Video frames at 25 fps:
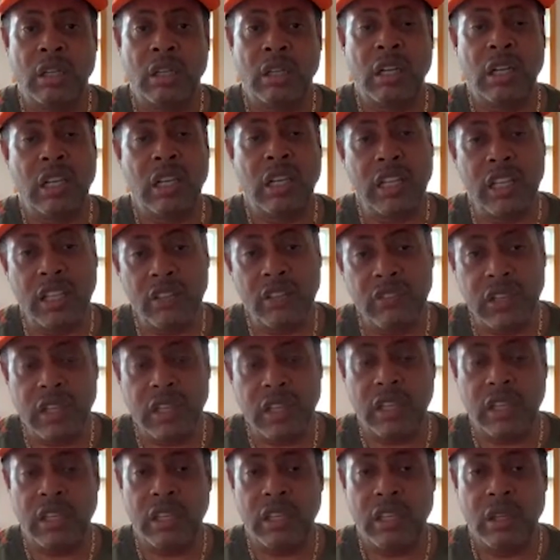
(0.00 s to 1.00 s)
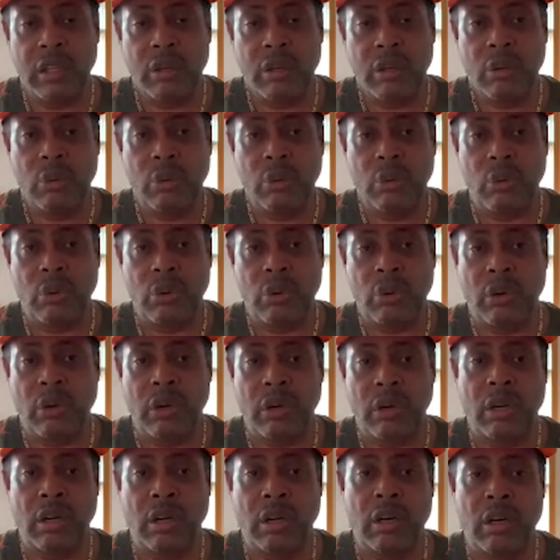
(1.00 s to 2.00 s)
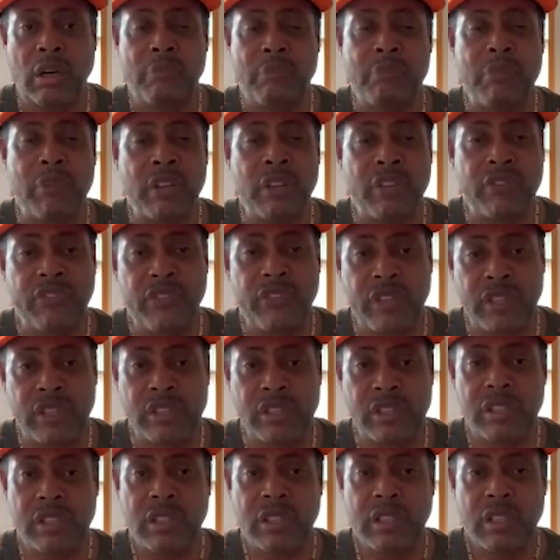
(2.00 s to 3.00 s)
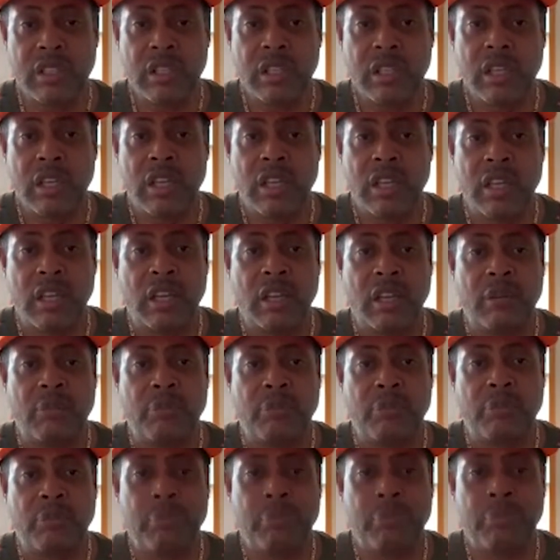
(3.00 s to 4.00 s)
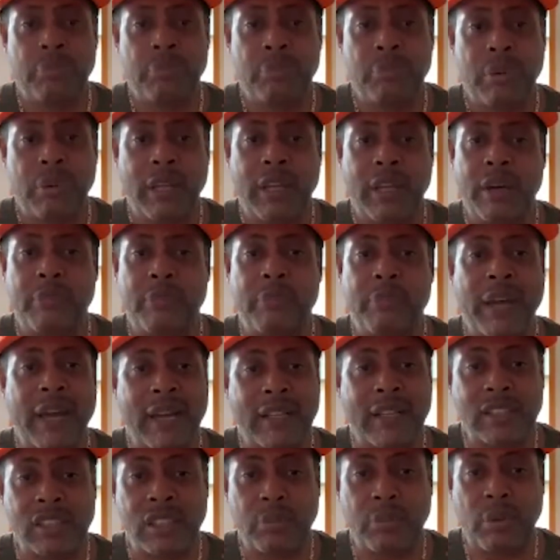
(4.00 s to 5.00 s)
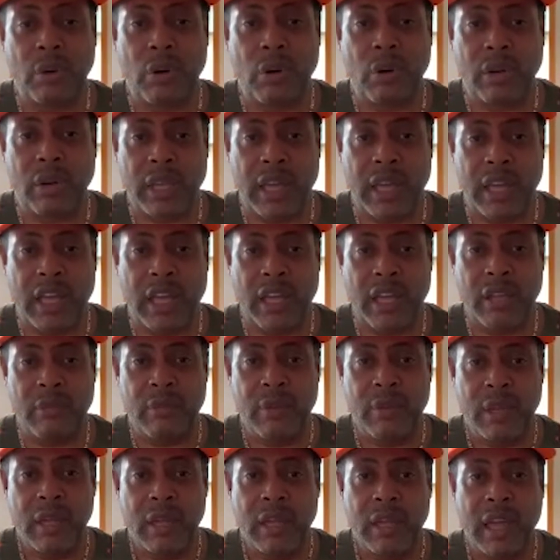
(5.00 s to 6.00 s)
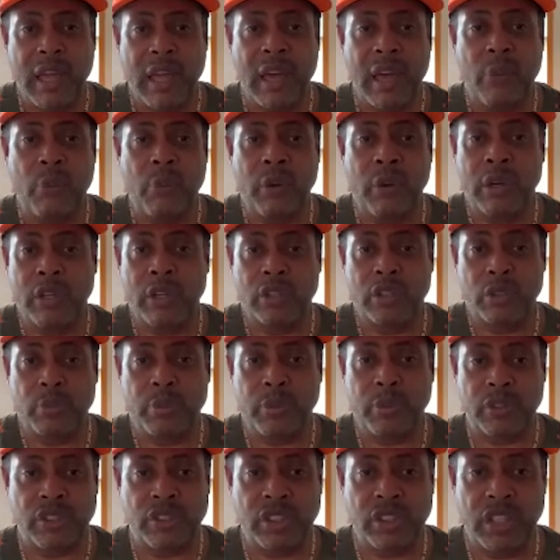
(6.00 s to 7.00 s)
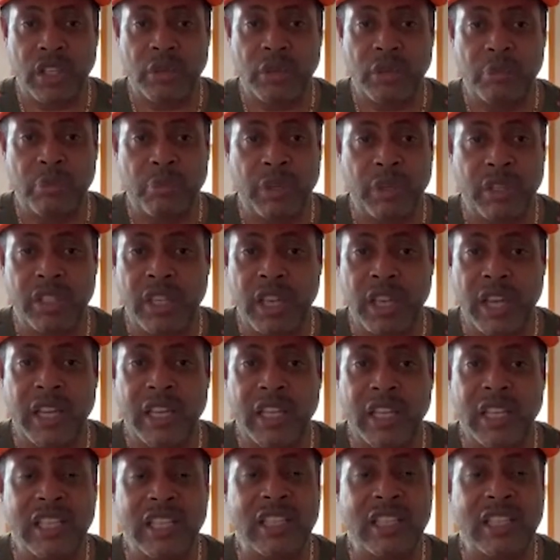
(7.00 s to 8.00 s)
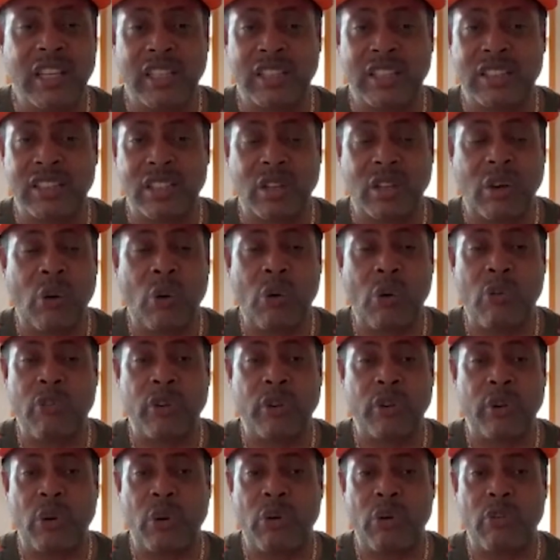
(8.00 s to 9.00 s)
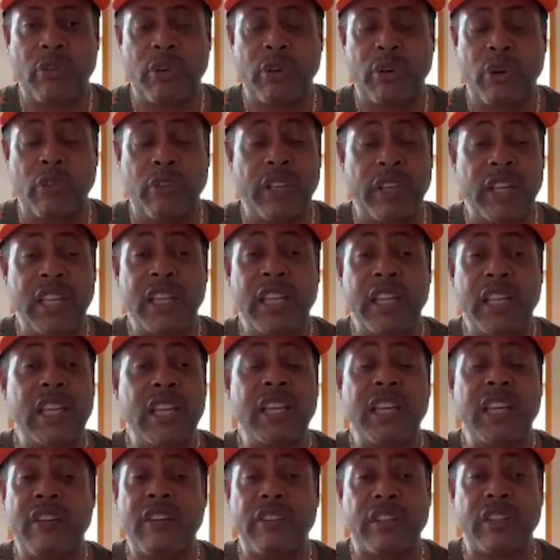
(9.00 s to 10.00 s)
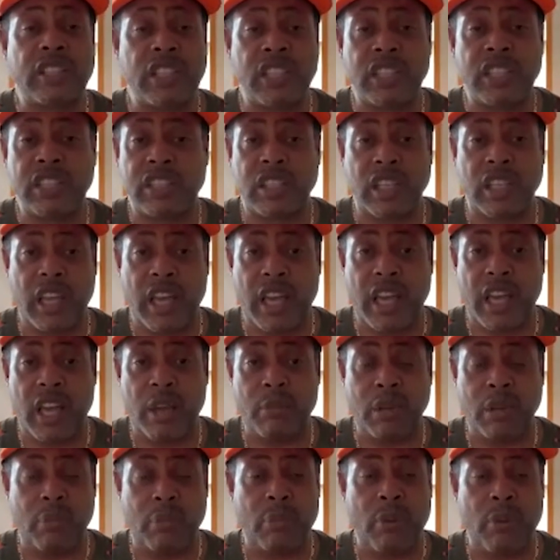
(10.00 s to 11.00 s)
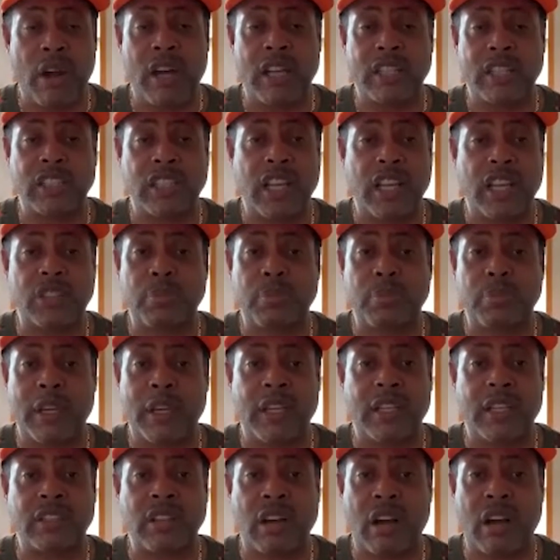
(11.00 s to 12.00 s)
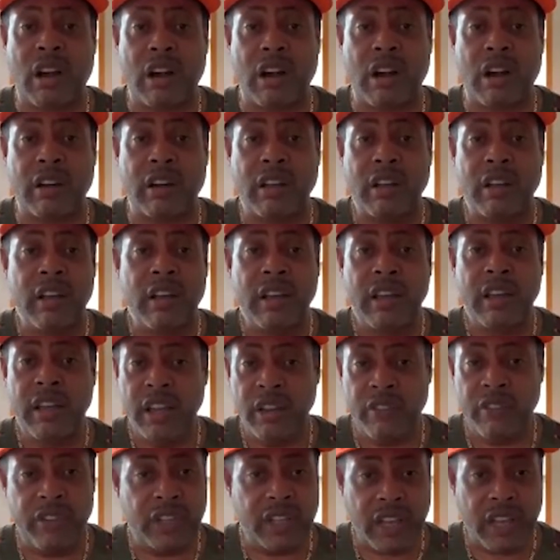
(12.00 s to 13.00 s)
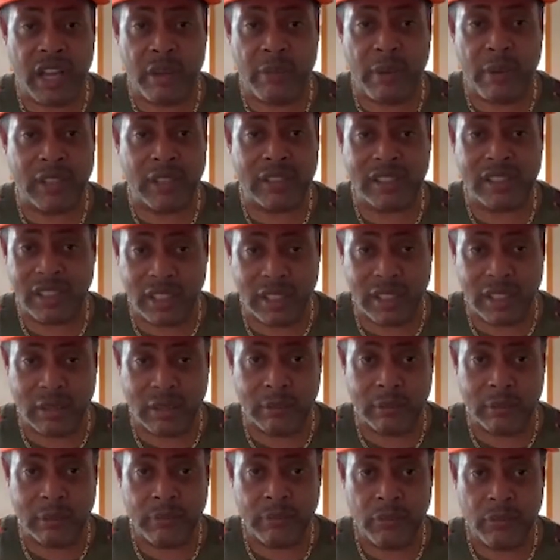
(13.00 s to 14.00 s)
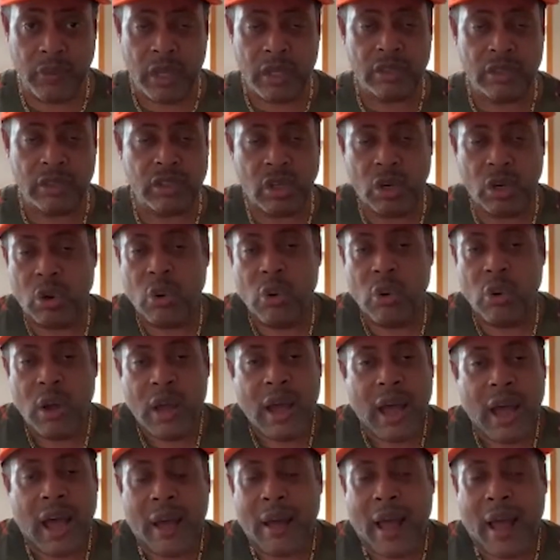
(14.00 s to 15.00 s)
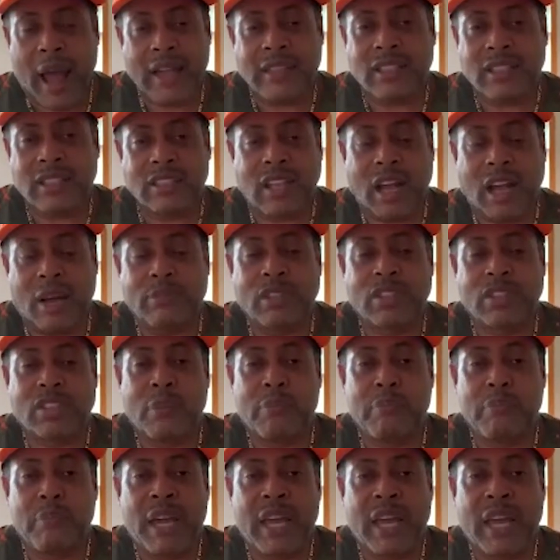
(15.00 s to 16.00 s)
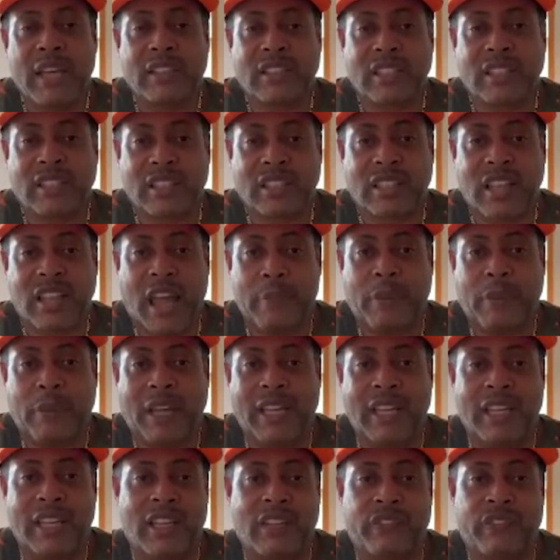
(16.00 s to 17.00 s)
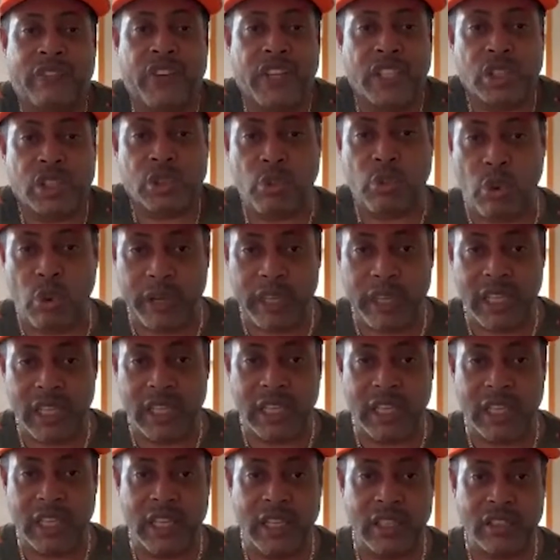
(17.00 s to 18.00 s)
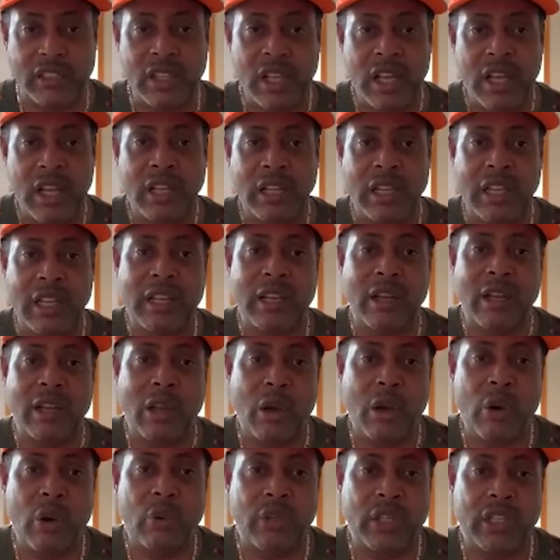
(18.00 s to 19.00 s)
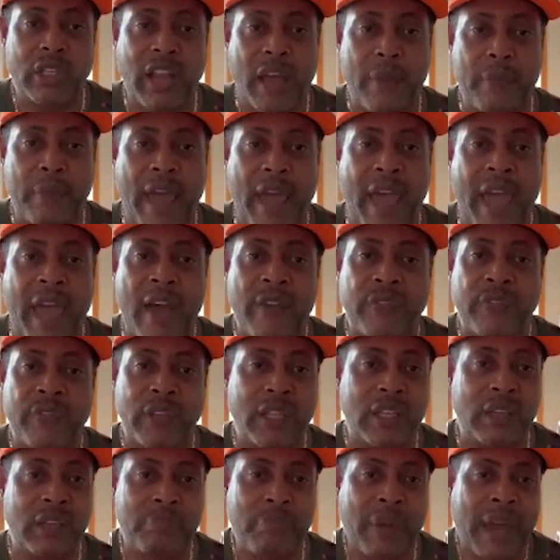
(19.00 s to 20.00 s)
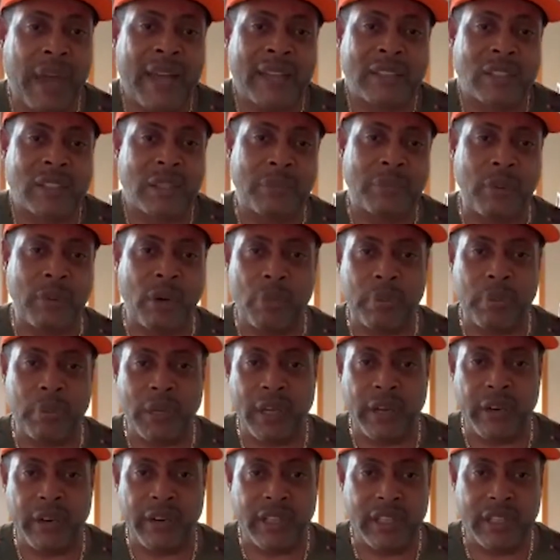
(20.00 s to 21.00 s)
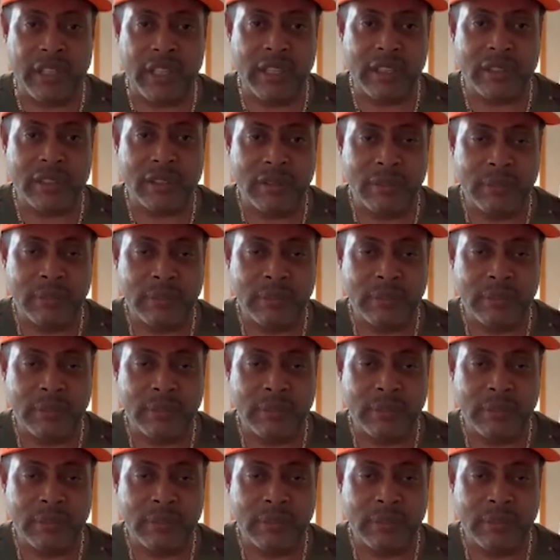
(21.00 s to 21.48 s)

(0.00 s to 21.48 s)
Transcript: Cleveland or Memphis and play a basketball game at 100%, but yet he does it over and over and over. He never cheats the game. LeBron James plays hard every time I see him. Yeah, so I'm just amazed at the type of individual he is, let alone the type of athlete and basketball player he is.